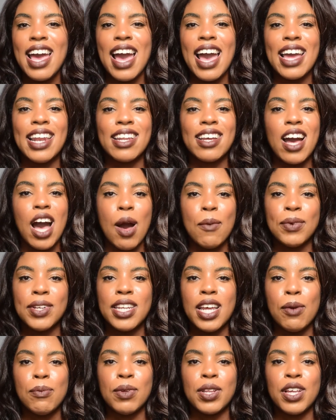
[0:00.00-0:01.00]
and comment
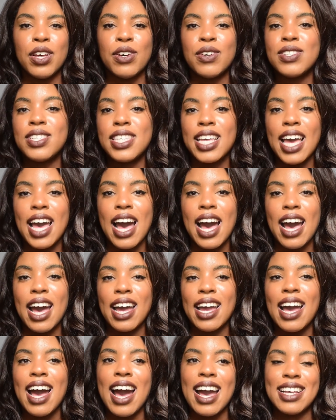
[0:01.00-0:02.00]
down below, say
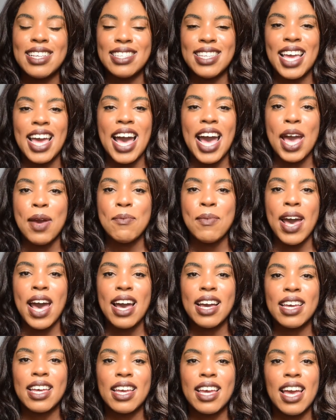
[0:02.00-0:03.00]
hi, I say hi
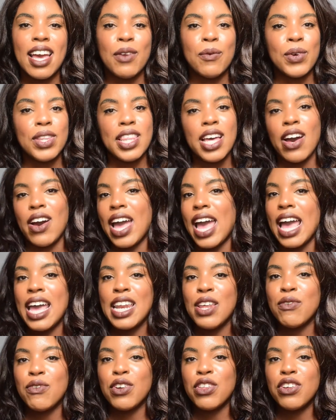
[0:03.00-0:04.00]
back, and without
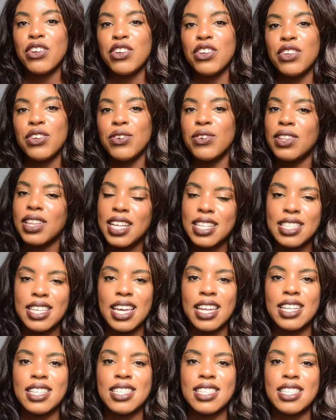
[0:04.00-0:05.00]
any further ado, let's
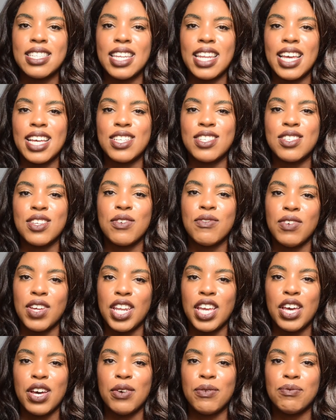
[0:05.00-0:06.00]
get into today's
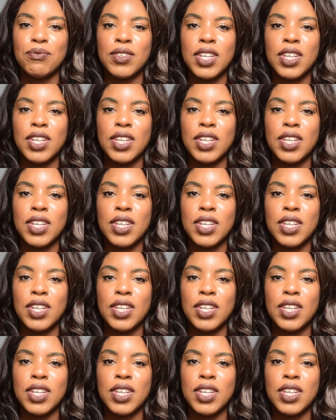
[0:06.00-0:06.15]
video.